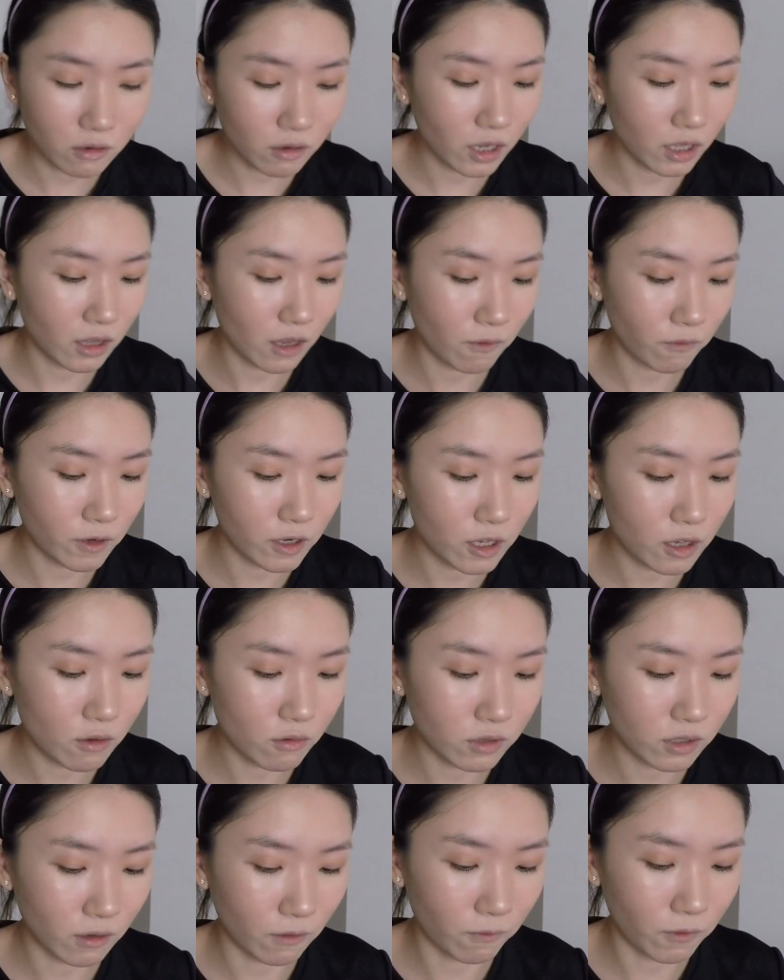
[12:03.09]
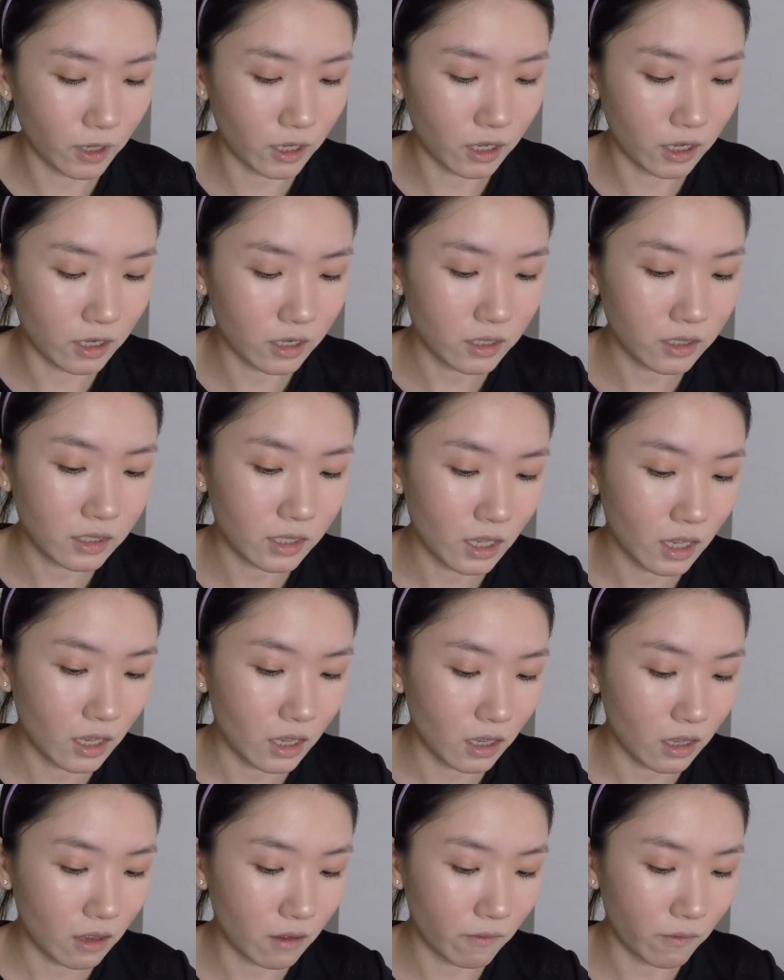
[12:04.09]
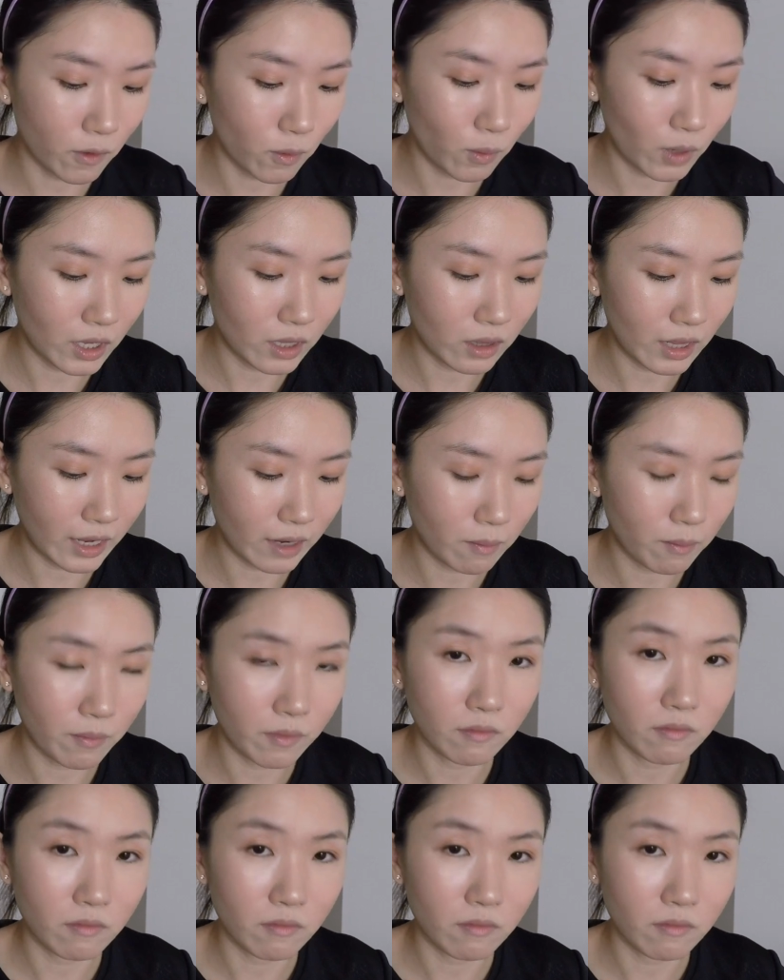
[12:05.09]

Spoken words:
You can definitely use your fingers if you want like